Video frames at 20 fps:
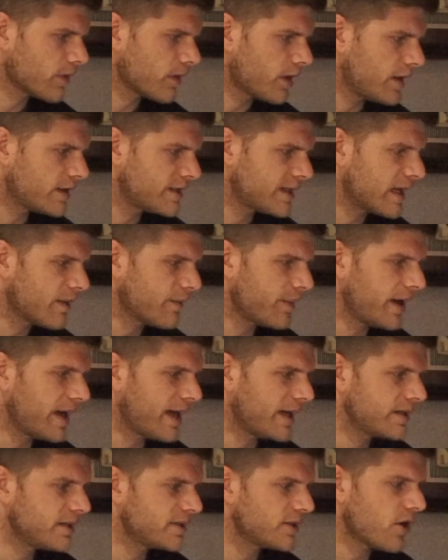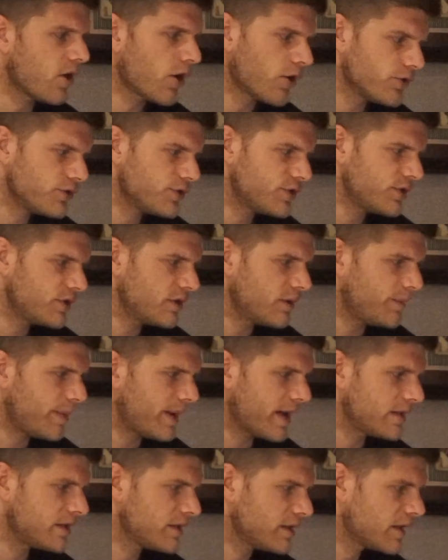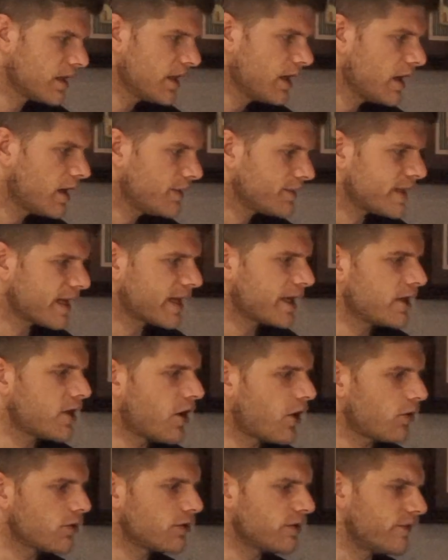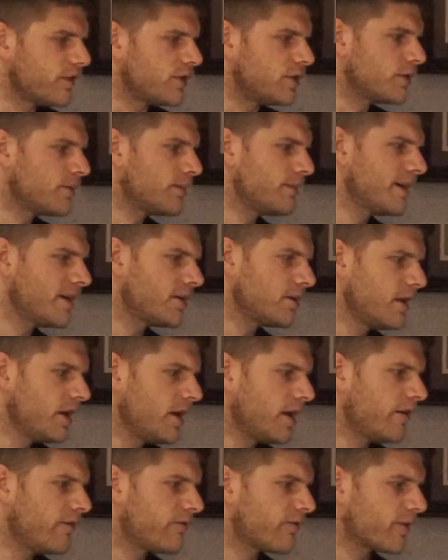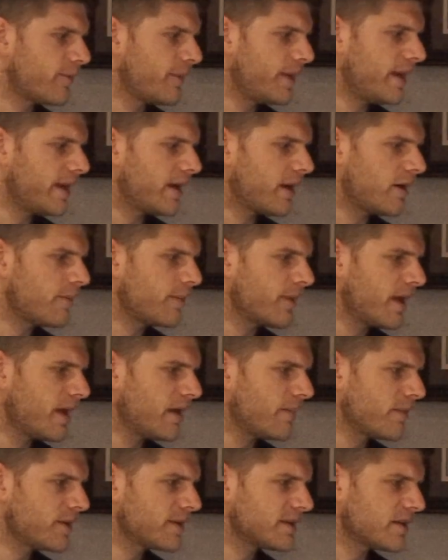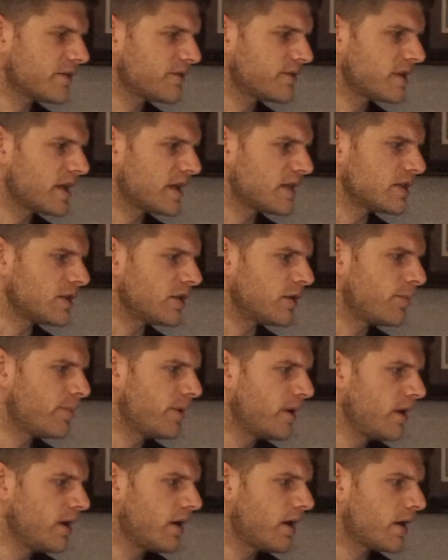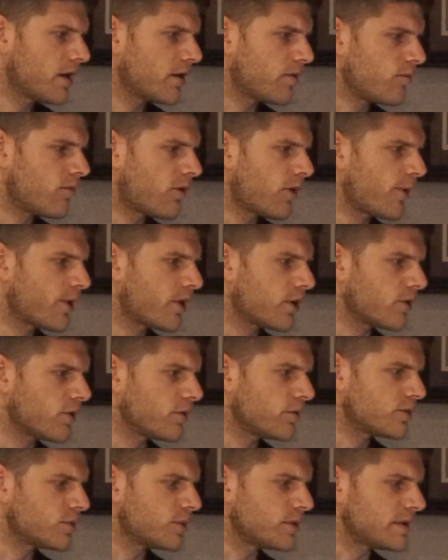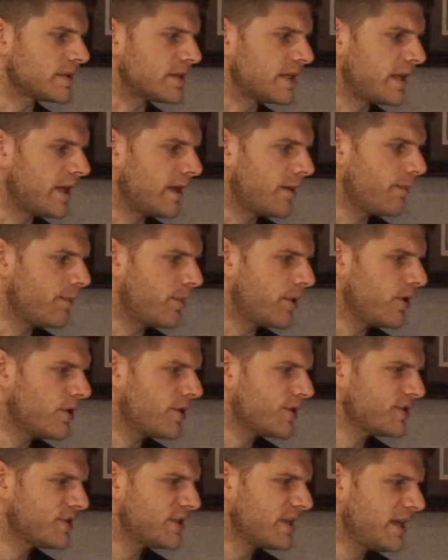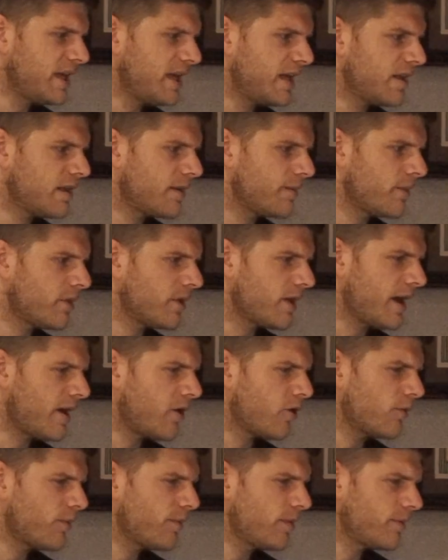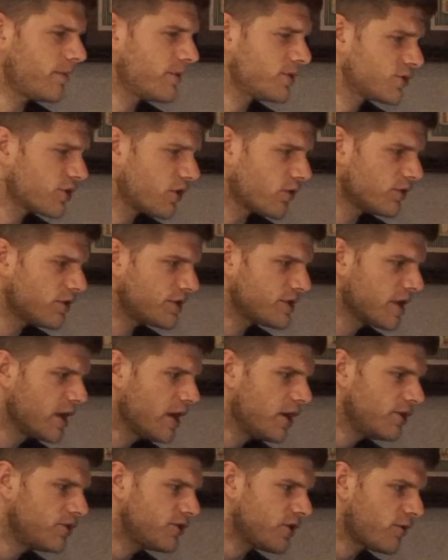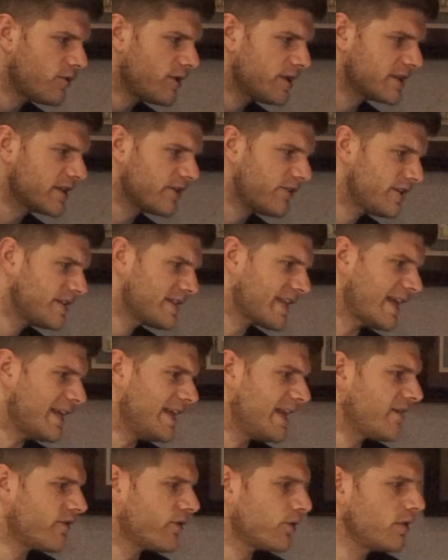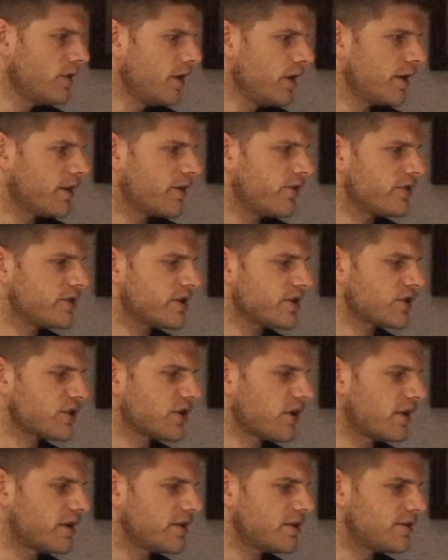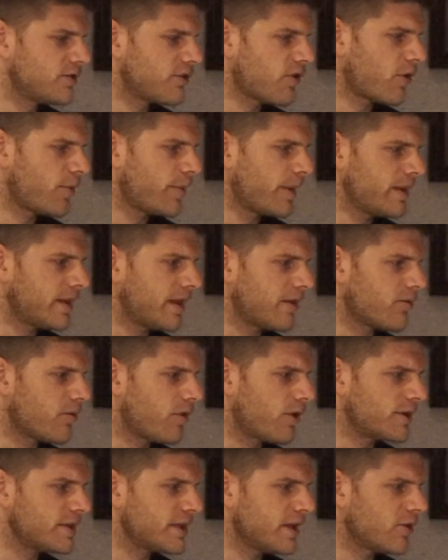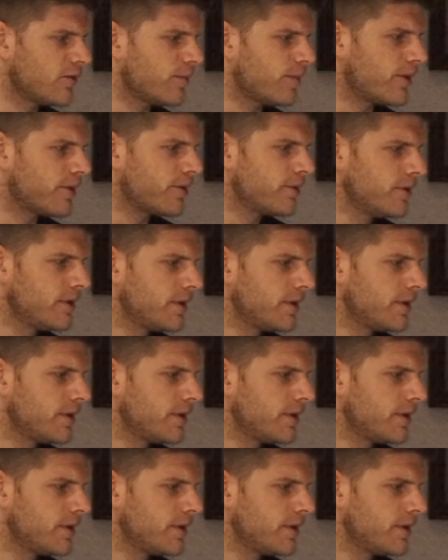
I take my hand onto the bench, I'm taking hold of the dumbbell, and from here I'm getting myself set up and I'm rowing on up towards the hip. But you can see here that my shoulders don't necessarily stay level. There is a slight drop in that right elbow.